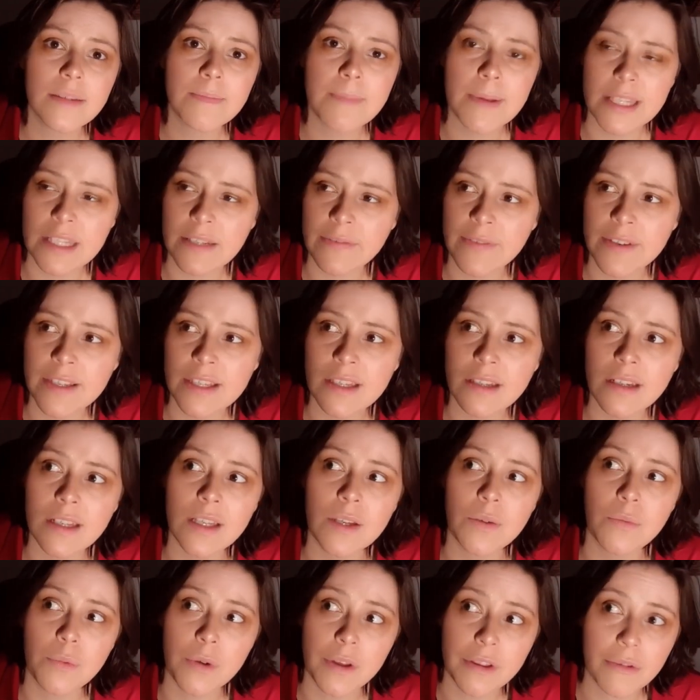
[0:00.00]

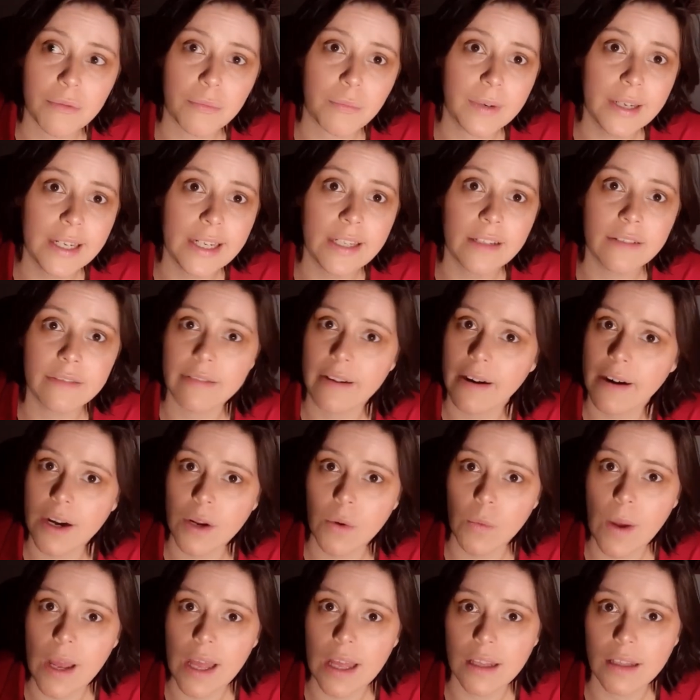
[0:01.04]
specificity with Reid very
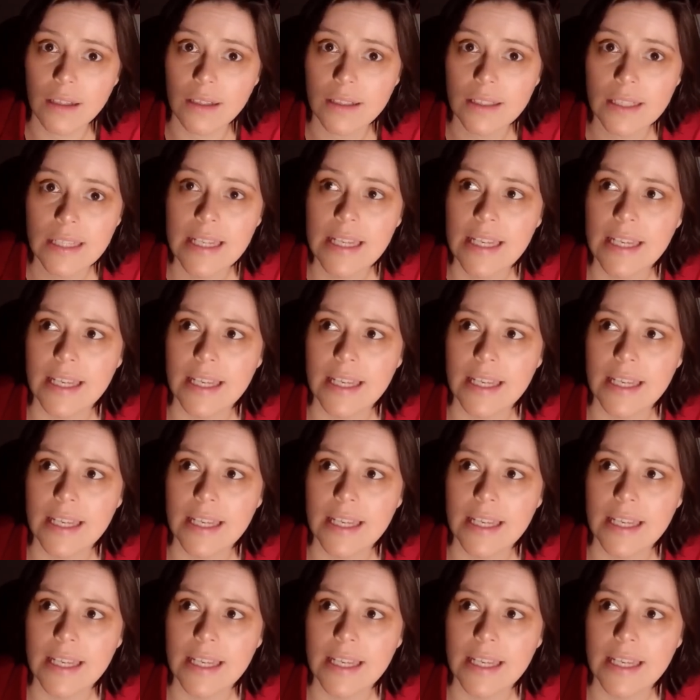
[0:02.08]
well.